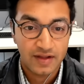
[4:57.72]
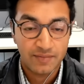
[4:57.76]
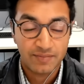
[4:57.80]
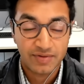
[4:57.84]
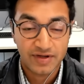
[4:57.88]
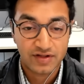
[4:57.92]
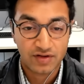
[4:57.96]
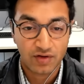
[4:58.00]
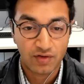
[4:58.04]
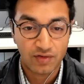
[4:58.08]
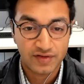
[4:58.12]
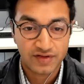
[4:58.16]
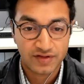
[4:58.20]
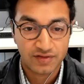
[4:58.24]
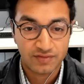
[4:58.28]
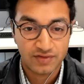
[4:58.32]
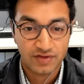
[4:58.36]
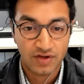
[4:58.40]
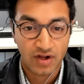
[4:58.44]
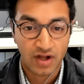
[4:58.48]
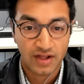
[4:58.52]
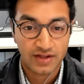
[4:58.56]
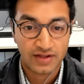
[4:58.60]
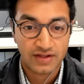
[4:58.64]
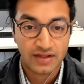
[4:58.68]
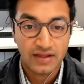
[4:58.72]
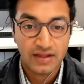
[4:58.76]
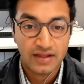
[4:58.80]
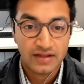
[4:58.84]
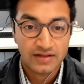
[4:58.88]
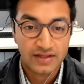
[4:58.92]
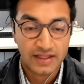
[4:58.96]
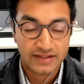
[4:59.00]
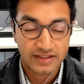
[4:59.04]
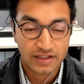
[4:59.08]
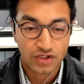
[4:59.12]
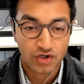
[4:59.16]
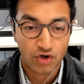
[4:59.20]
is but it's also not
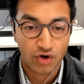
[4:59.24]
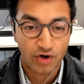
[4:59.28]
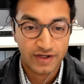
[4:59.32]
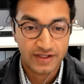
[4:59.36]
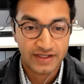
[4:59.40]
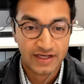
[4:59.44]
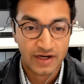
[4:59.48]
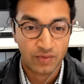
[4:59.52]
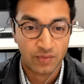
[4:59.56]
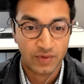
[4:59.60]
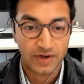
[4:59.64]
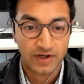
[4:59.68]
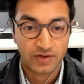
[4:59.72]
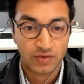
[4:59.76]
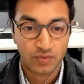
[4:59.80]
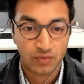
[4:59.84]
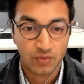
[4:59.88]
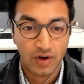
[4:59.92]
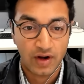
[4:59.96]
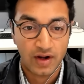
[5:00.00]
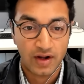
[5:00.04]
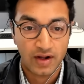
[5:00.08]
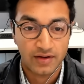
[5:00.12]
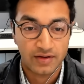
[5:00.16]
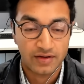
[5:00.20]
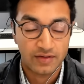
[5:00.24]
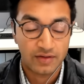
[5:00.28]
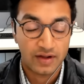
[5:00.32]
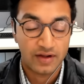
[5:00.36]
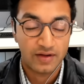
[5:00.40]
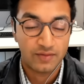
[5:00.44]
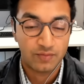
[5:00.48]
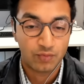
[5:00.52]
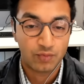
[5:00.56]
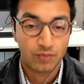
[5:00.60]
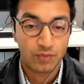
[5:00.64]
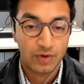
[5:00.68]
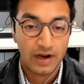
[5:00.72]
like a card network uh,
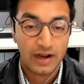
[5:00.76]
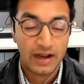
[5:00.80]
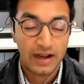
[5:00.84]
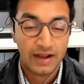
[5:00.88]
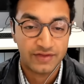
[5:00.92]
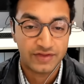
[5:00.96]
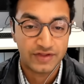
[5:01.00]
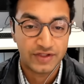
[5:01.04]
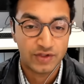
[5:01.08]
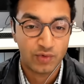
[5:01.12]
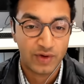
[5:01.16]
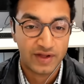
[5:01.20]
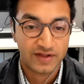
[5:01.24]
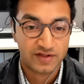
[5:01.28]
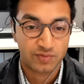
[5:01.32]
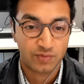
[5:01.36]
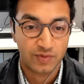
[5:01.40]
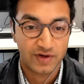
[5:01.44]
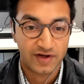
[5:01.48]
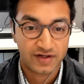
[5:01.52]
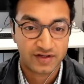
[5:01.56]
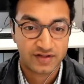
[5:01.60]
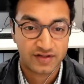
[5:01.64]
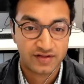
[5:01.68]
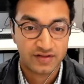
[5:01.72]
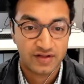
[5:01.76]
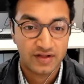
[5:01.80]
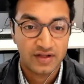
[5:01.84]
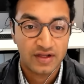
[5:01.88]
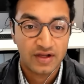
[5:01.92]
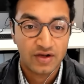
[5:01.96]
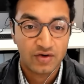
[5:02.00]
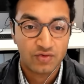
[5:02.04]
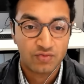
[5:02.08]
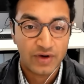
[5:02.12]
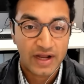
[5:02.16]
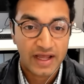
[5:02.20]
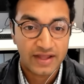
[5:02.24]
um, how the U.S. works.
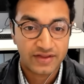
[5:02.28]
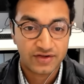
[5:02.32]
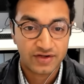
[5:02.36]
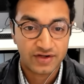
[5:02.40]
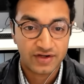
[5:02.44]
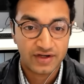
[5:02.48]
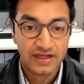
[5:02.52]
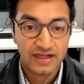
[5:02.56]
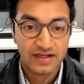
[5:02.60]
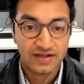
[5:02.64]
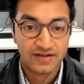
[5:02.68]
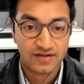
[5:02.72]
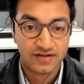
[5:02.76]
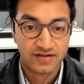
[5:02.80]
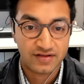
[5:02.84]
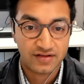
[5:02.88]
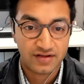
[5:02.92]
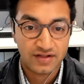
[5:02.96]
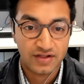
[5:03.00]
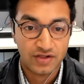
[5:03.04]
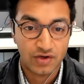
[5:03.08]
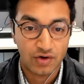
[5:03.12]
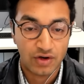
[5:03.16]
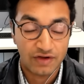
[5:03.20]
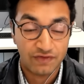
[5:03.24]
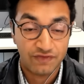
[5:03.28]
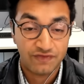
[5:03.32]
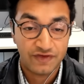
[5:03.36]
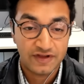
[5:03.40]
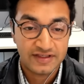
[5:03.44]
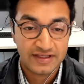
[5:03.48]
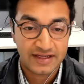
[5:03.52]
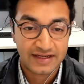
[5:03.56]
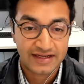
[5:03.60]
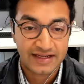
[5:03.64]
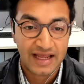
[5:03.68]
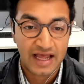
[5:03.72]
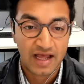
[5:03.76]
Rather, it's you know a
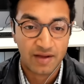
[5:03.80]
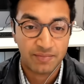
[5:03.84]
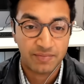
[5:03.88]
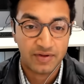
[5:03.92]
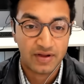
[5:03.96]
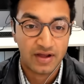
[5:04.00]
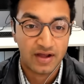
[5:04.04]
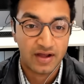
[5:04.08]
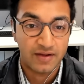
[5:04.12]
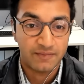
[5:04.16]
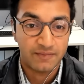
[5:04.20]
fintech app